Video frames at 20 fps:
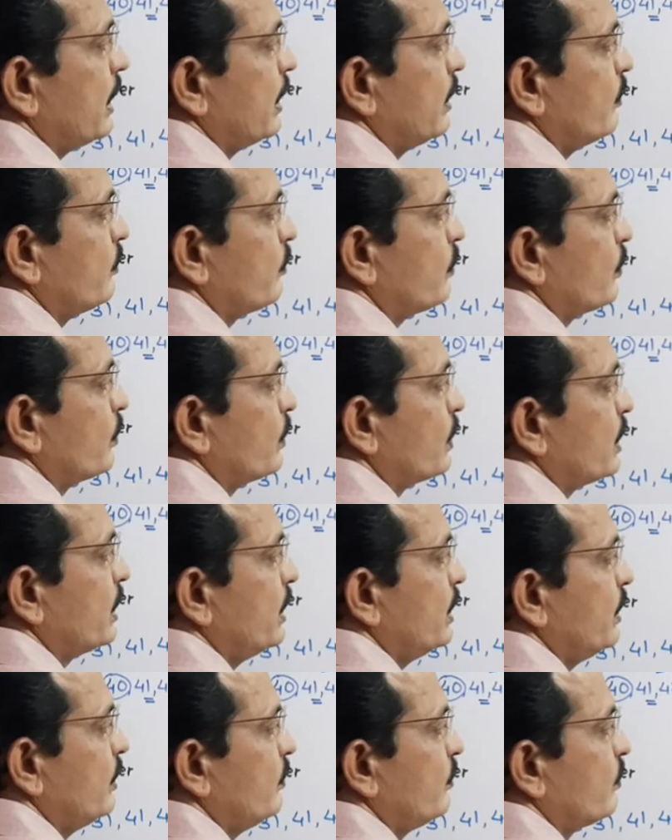and
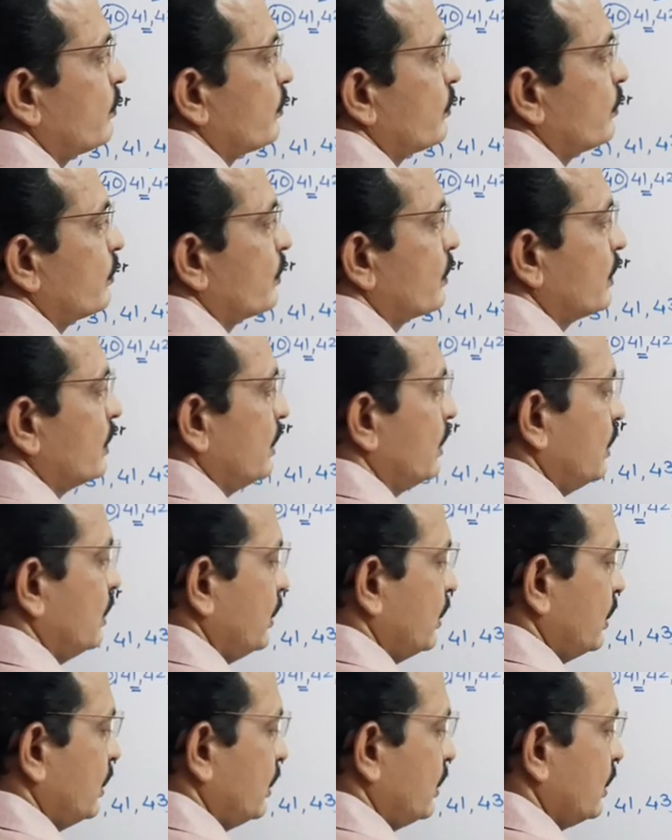44.
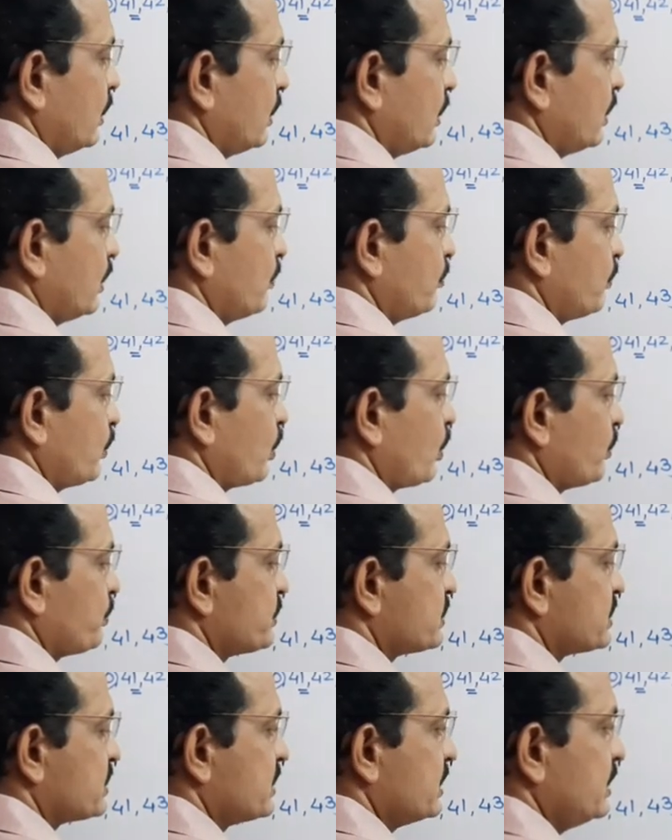Number of
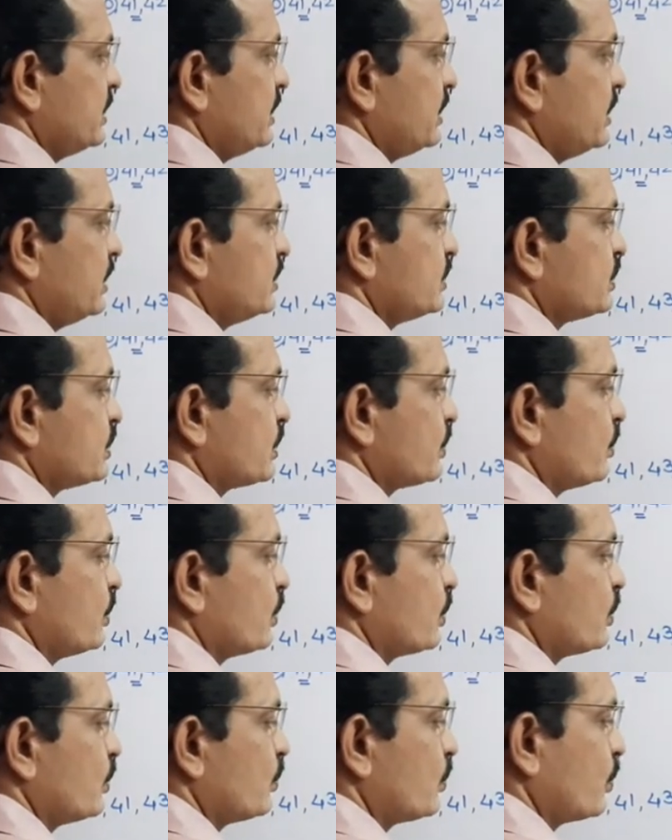C is equal
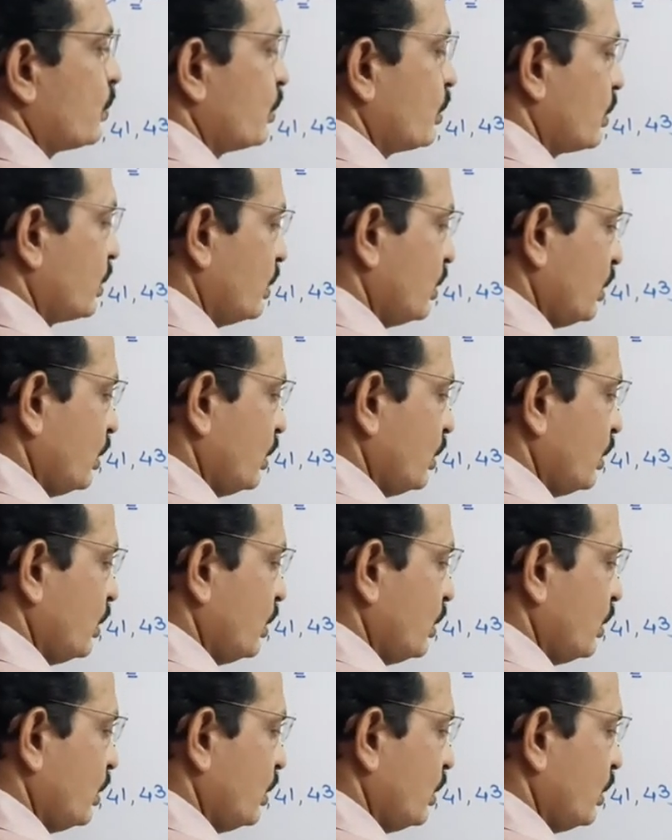to 4.